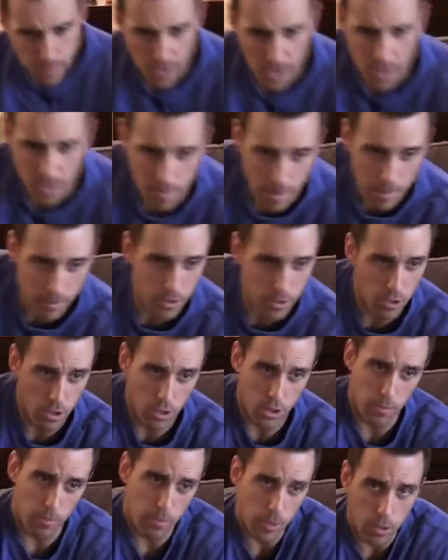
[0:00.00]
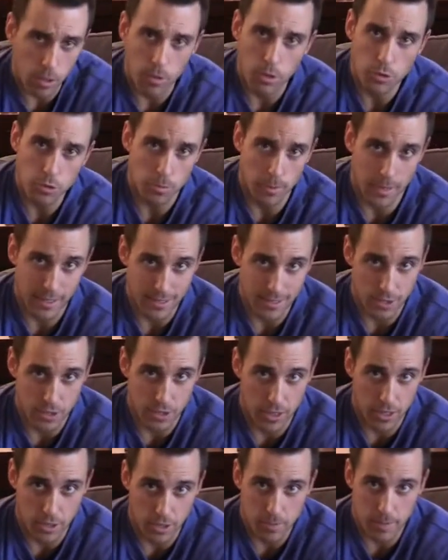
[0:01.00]
then maybe during com commercial breaks, I
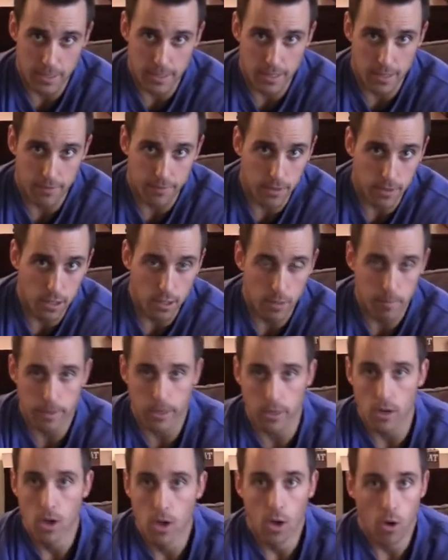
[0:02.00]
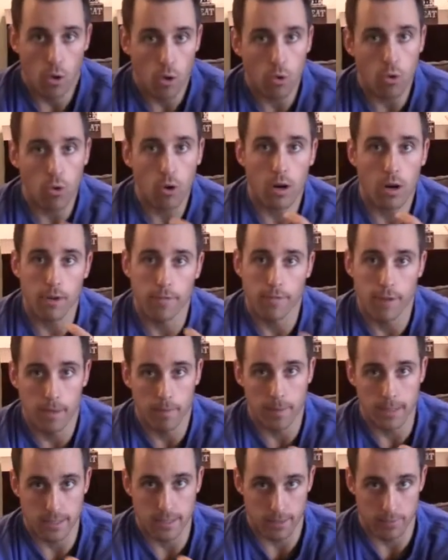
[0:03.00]
challenge myself a little bit, or I
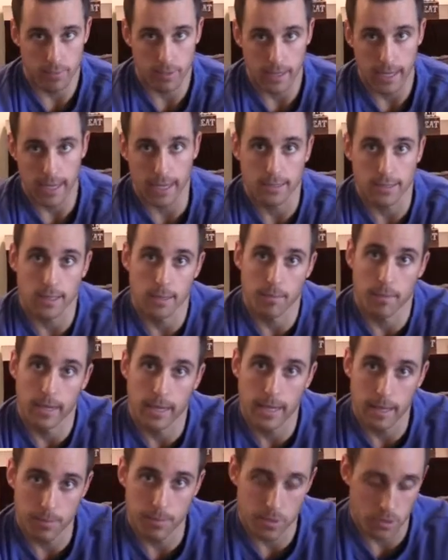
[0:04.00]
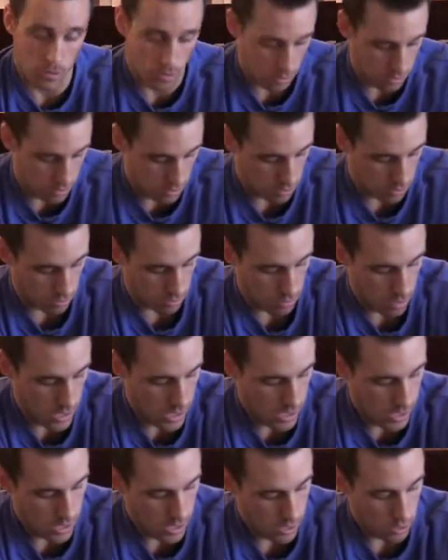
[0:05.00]
find myself relaxing, my hips start to
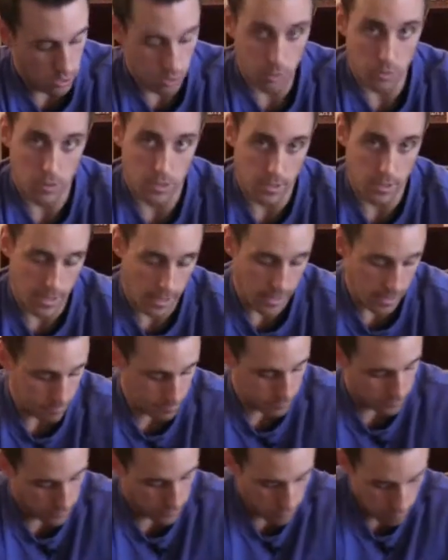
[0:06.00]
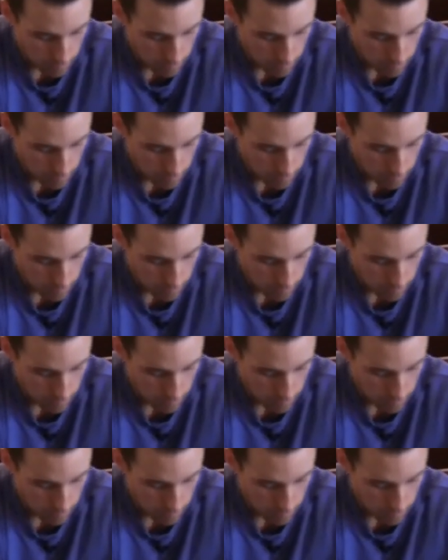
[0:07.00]
loosen up,